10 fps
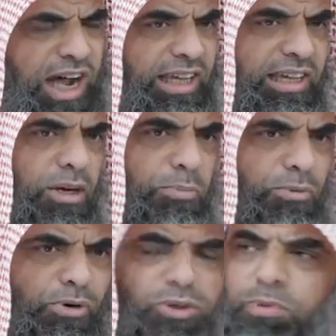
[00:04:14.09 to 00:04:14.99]
I get
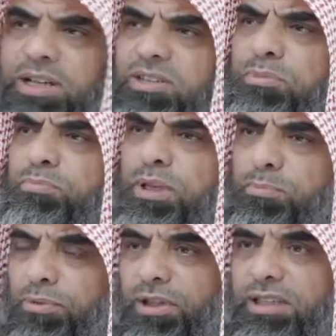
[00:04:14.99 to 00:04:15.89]
approached by some
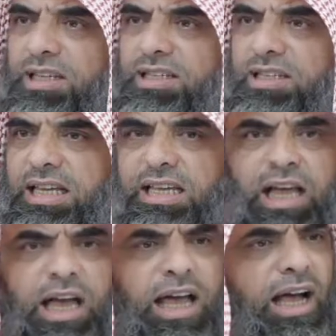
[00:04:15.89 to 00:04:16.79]
people and they
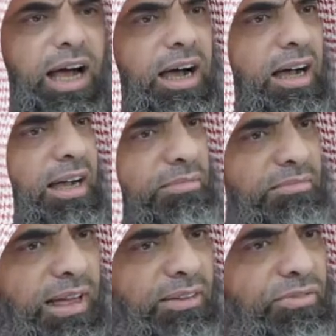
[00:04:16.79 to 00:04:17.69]
say,
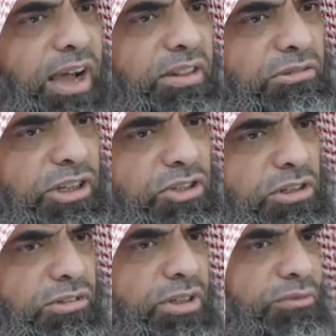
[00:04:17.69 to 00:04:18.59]
I've got 3
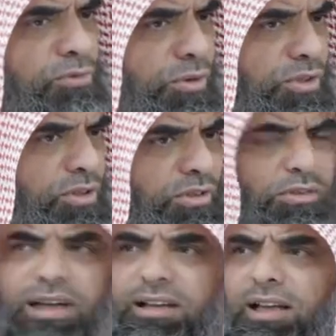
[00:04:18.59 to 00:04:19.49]
children, 4
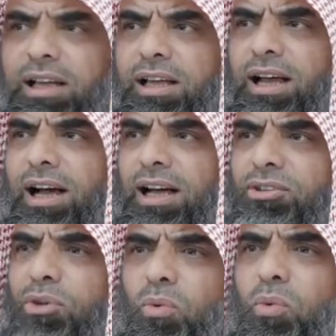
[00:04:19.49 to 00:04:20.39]
children. I
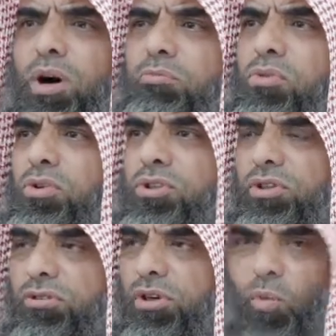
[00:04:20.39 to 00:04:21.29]
don't want more
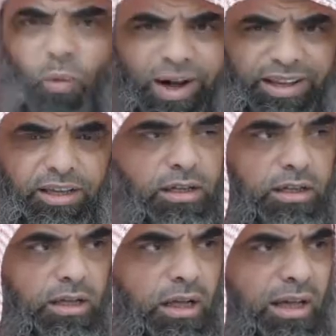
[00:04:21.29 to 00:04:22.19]
children. Why?
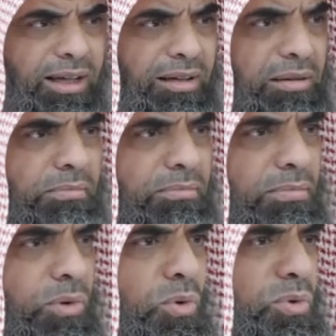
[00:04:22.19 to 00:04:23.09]

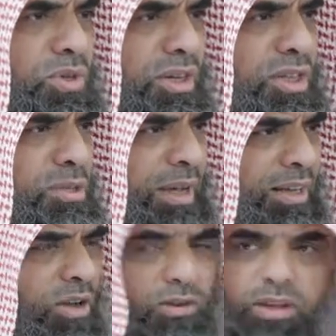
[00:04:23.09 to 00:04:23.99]
Who's going to
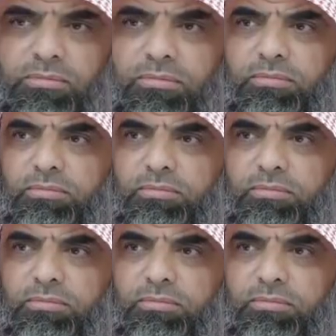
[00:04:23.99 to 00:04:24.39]
spend on them?